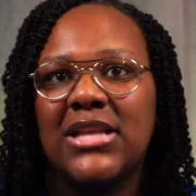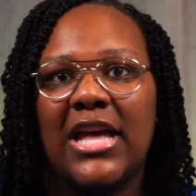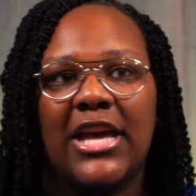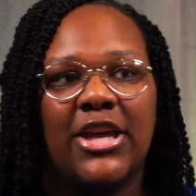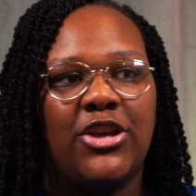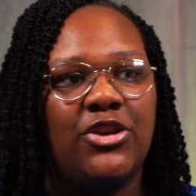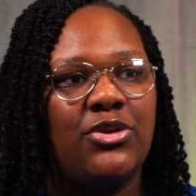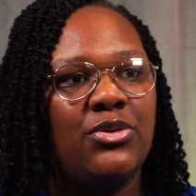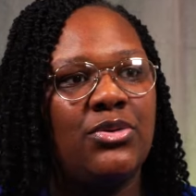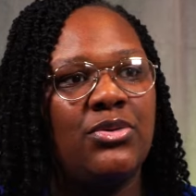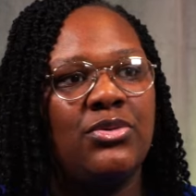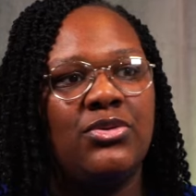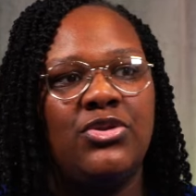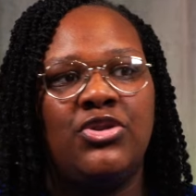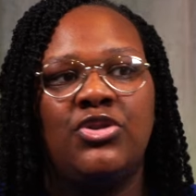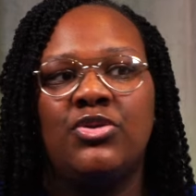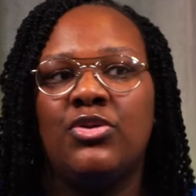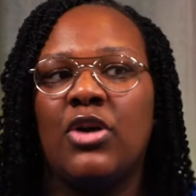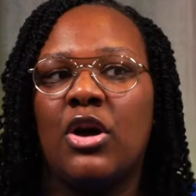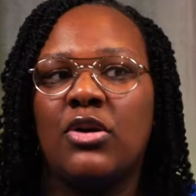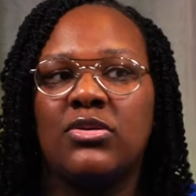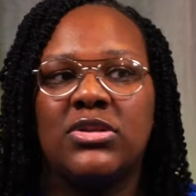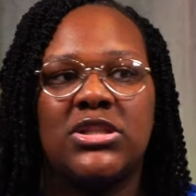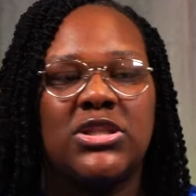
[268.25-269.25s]
Like you
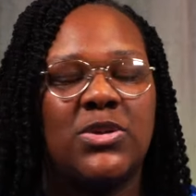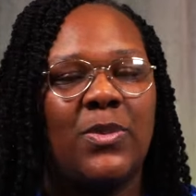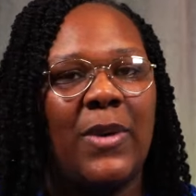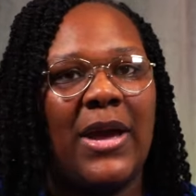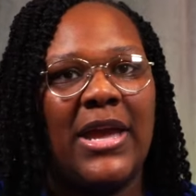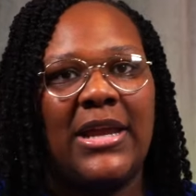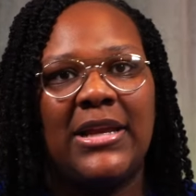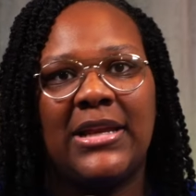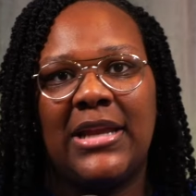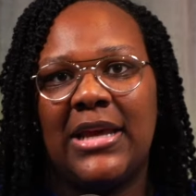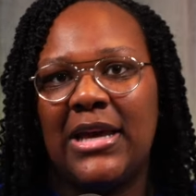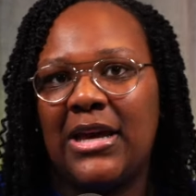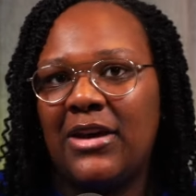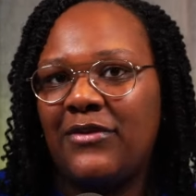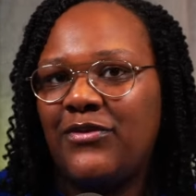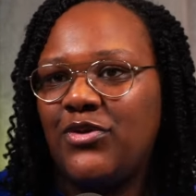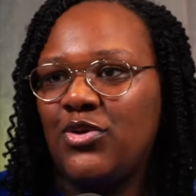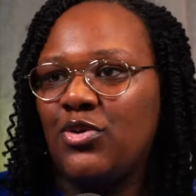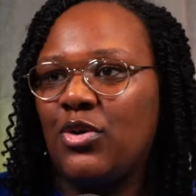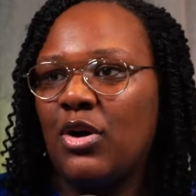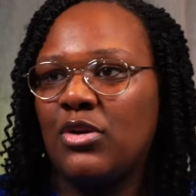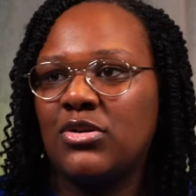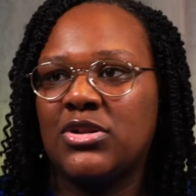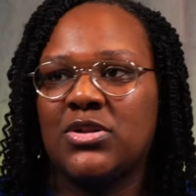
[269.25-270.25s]
gonna sway left,
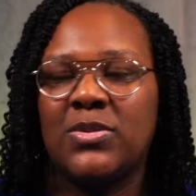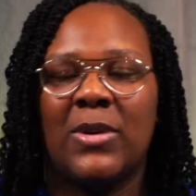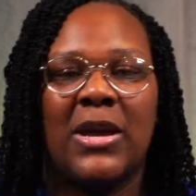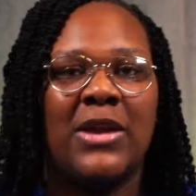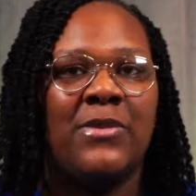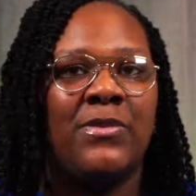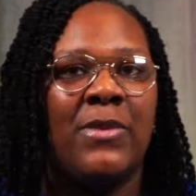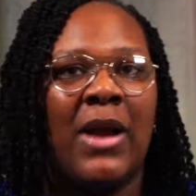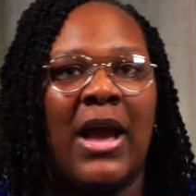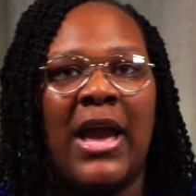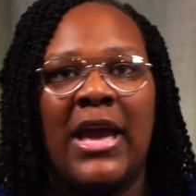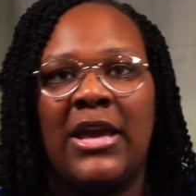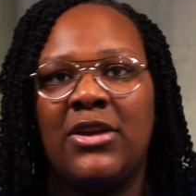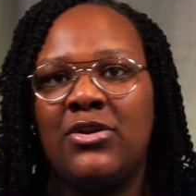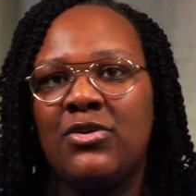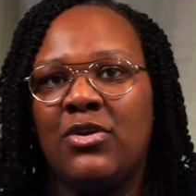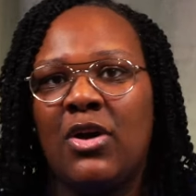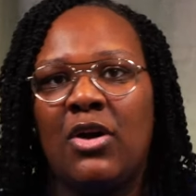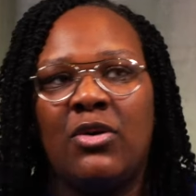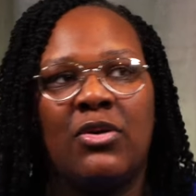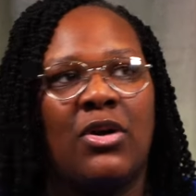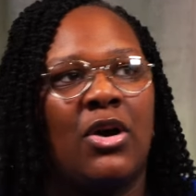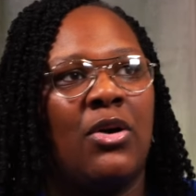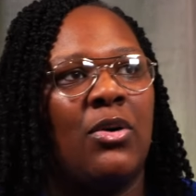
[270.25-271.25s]
you gonna sway right, you
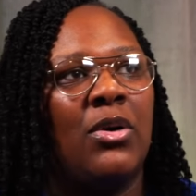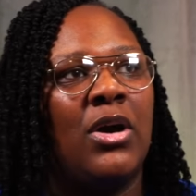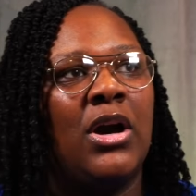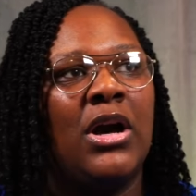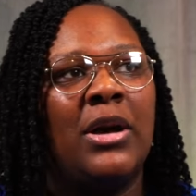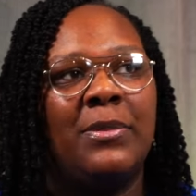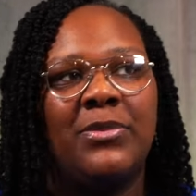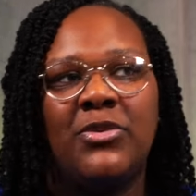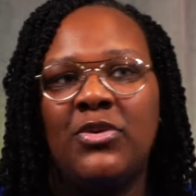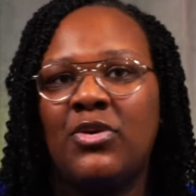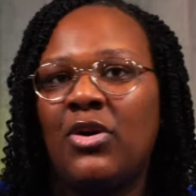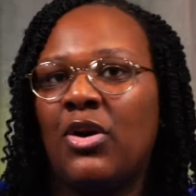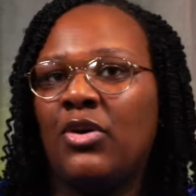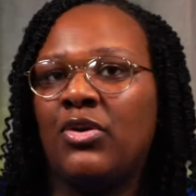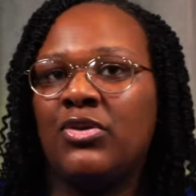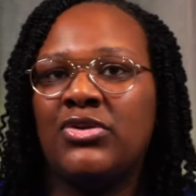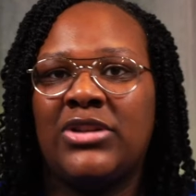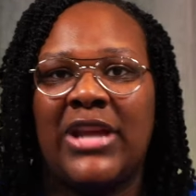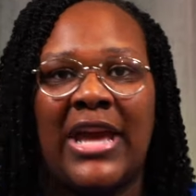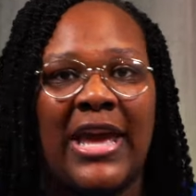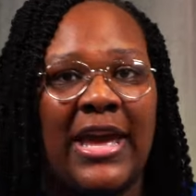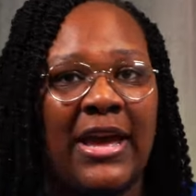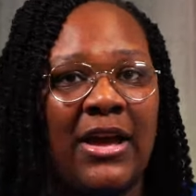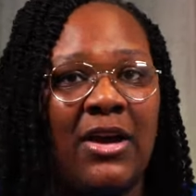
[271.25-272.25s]
gonna go up, you gonna go
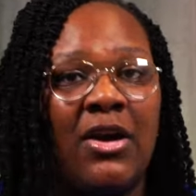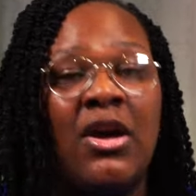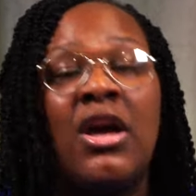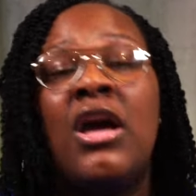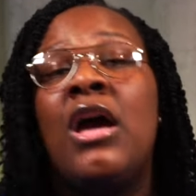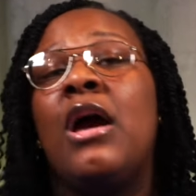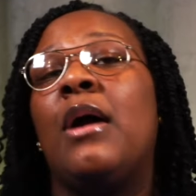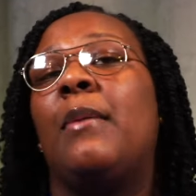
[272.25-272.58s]
down.